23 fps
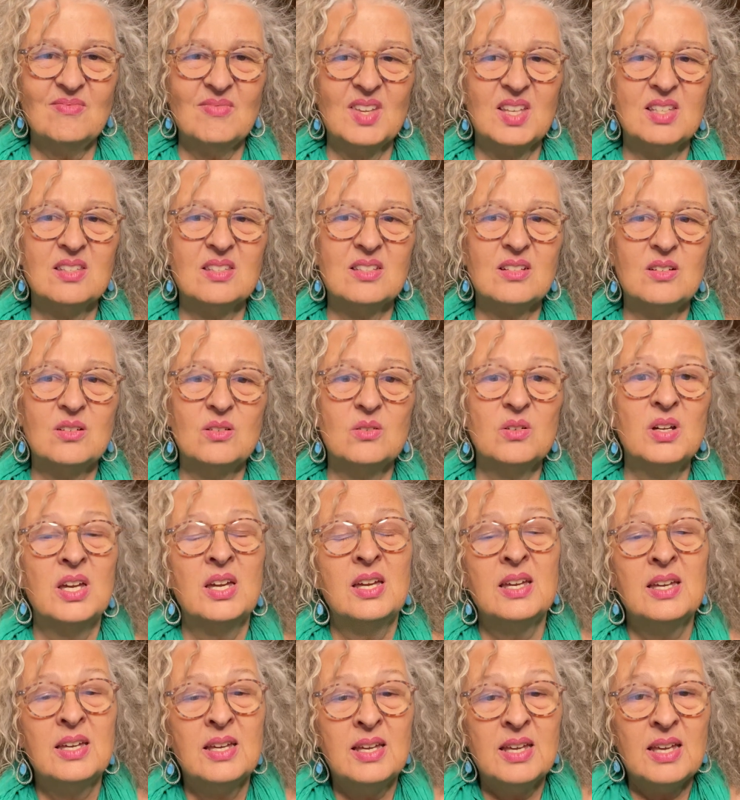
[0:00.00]
So
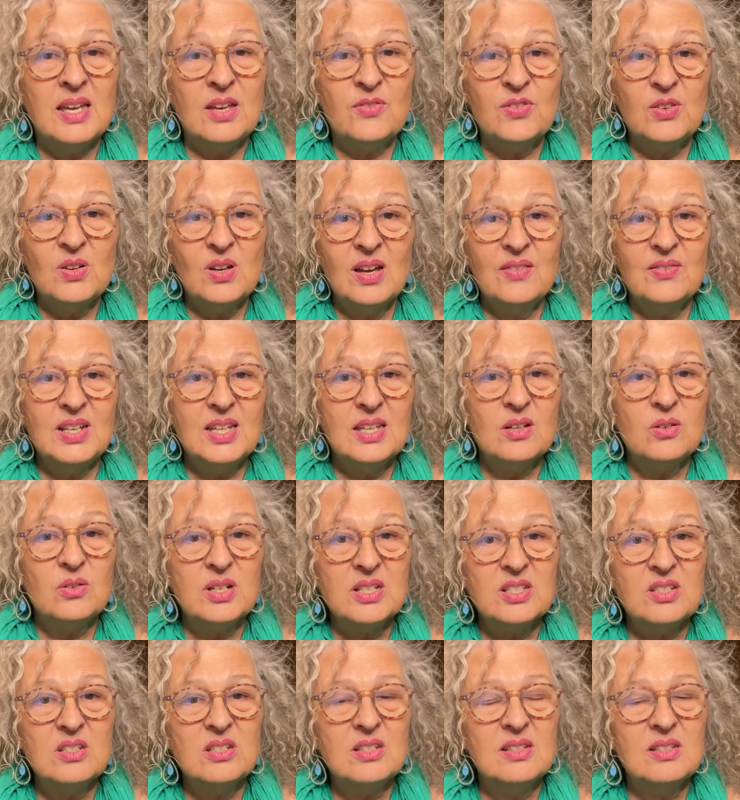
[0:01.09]
if you have any
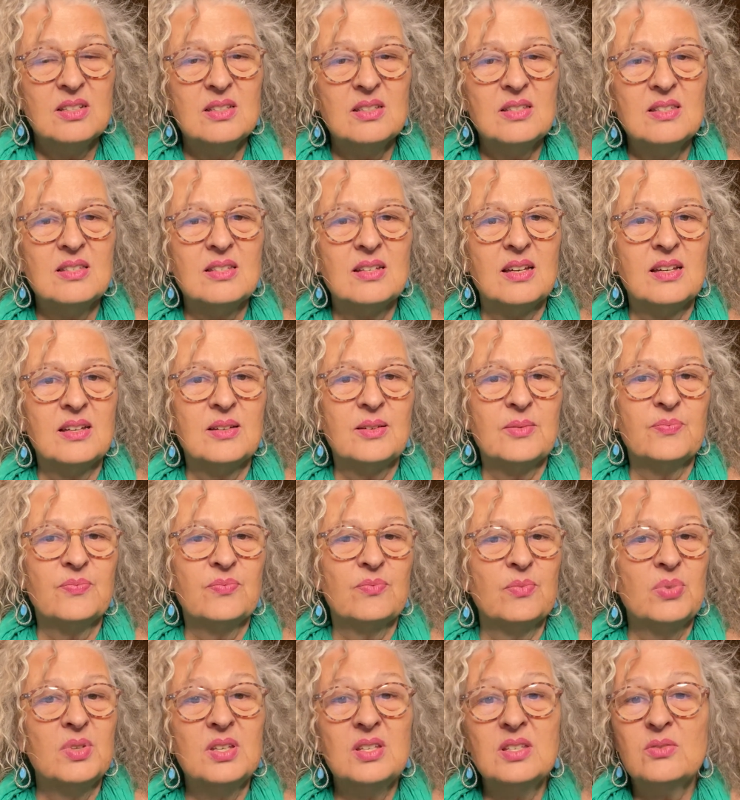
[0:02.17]
questions,
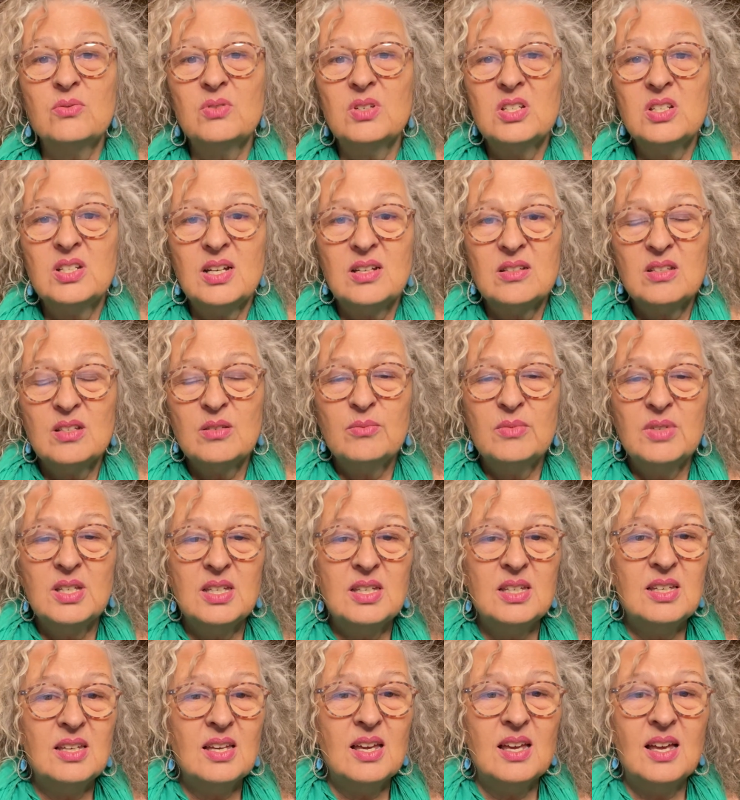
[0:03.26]
please reach out to
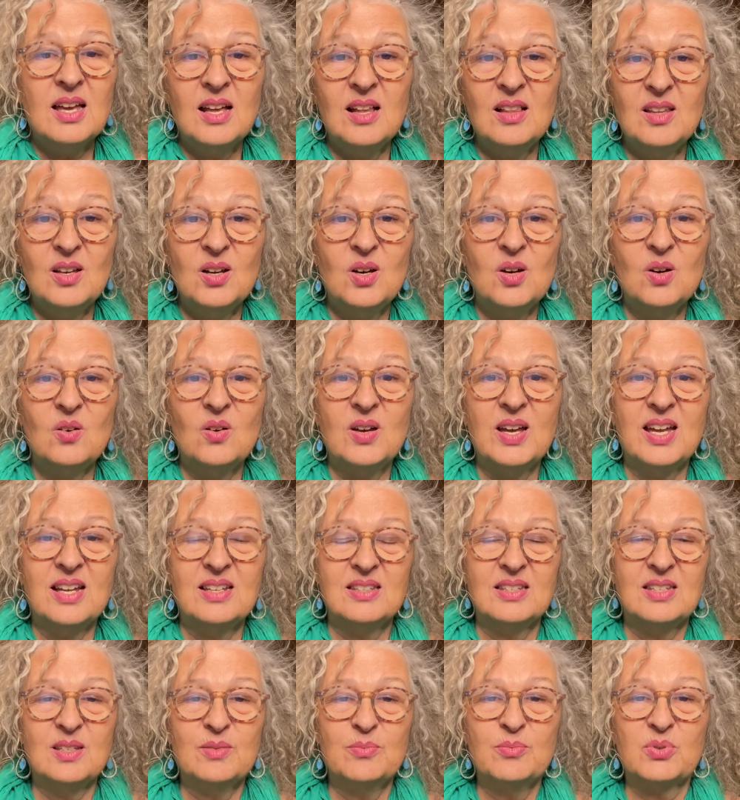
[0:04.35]
me,
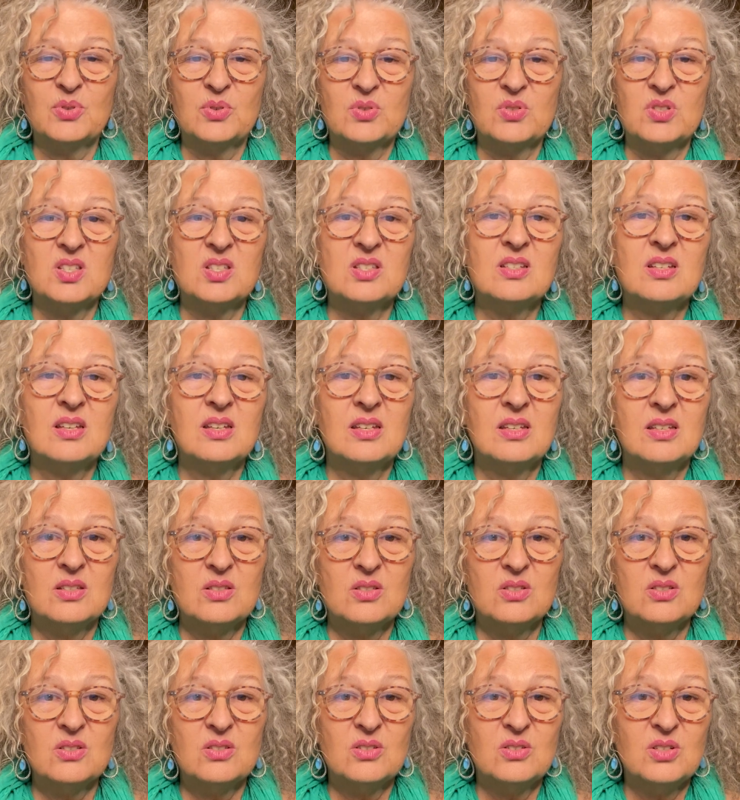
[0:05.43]

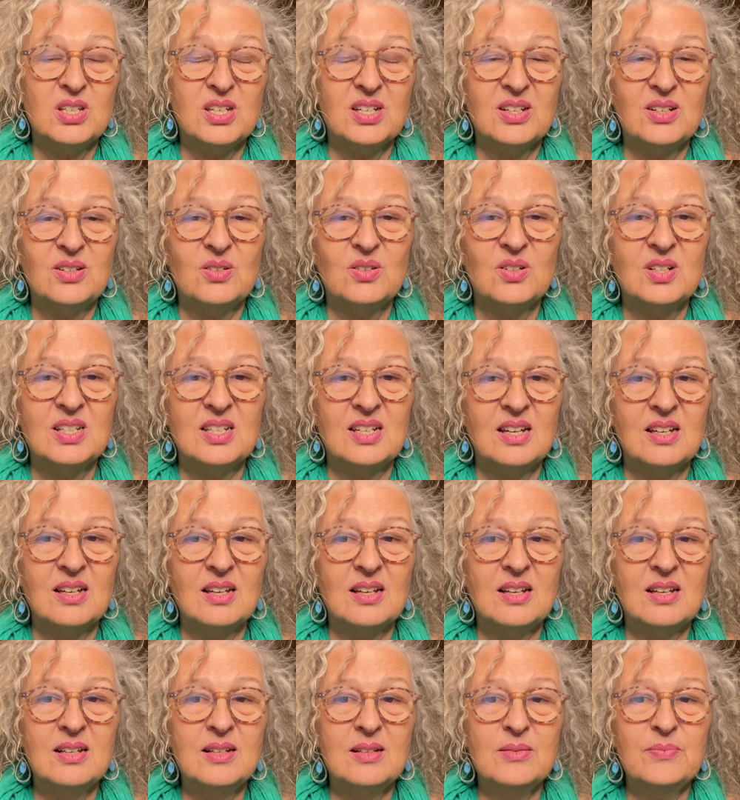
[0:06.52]

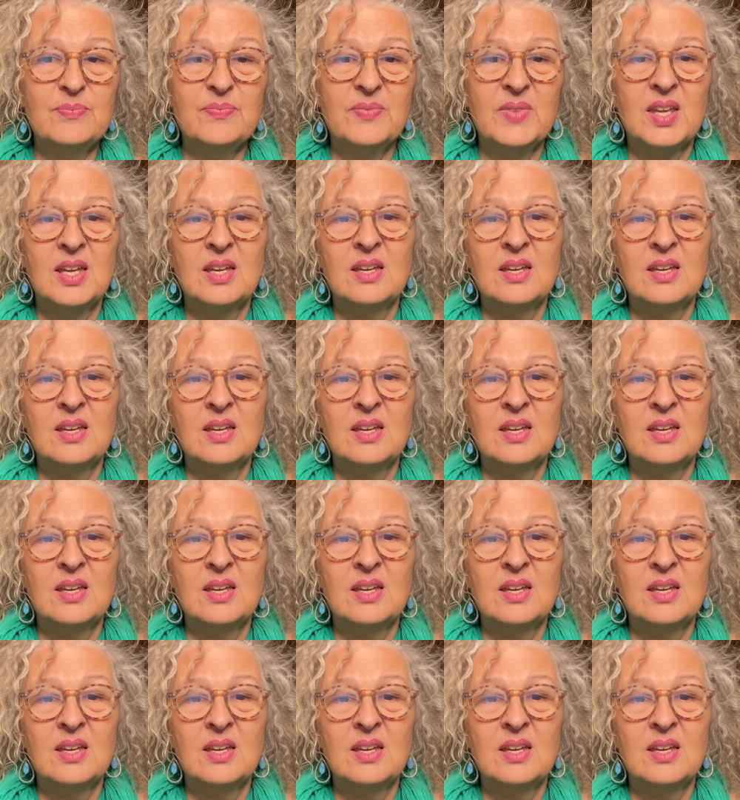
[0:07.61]
hello@deeprootsstudio.com.